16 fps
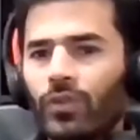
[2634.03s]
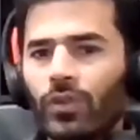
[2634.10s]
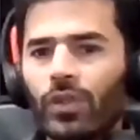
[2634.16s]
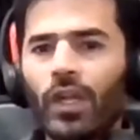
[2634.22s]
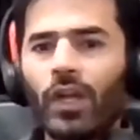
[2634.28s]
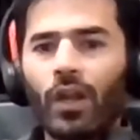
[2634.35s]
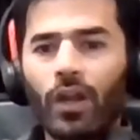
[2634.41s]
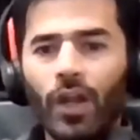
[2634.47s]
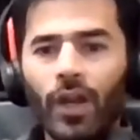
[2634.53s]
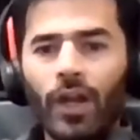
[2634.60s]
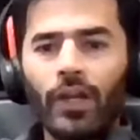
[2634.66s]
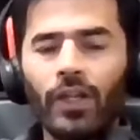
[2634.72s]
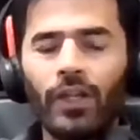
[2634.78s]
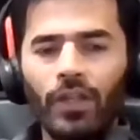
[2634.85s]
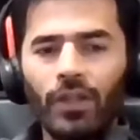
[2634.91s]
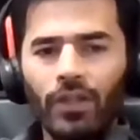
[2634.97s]
to get
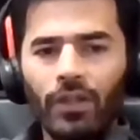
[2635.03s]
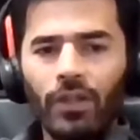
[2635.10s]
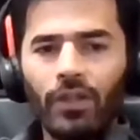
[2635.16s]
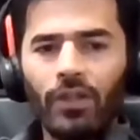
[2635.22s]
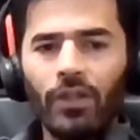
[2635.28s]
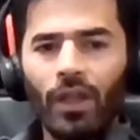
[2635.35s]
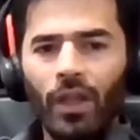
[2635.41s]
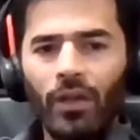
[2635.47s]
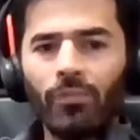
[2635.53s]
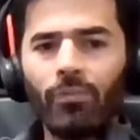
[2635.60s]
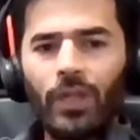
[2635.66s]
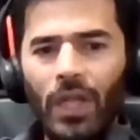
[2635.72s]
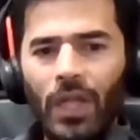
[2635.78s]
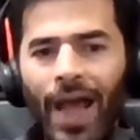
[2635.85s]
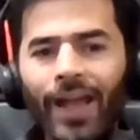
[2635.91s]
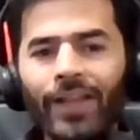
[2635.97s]
clarity and
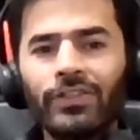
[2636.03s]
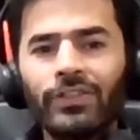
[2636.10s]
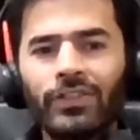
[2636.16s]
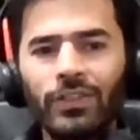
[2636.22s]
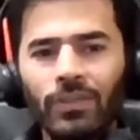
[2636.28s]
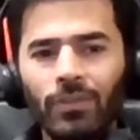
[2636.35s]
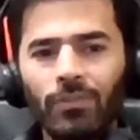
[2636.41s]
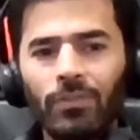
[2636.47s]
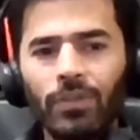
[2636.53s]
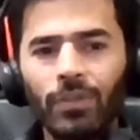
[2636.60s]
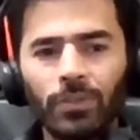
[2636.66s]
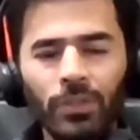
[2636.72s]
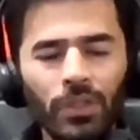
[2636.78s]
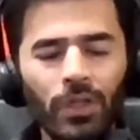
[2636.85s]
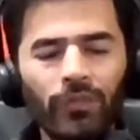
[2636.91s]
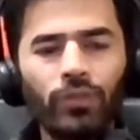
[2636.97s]
be asked.
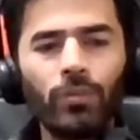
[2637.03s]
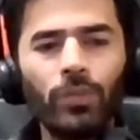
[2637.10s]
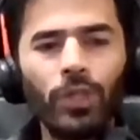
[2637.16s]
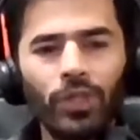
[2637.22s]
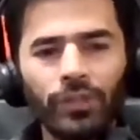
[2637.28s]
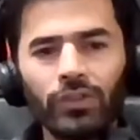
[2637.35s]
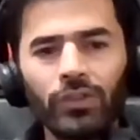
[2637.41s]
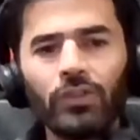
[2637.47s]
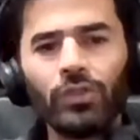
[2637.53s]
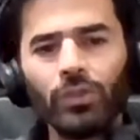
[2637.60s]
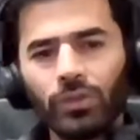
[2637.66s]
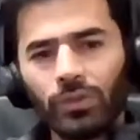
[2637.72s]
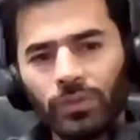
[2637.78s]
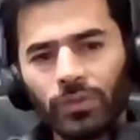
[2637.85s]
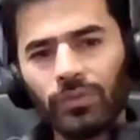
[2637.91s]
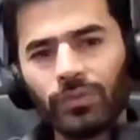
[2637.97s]
People love to be listened to.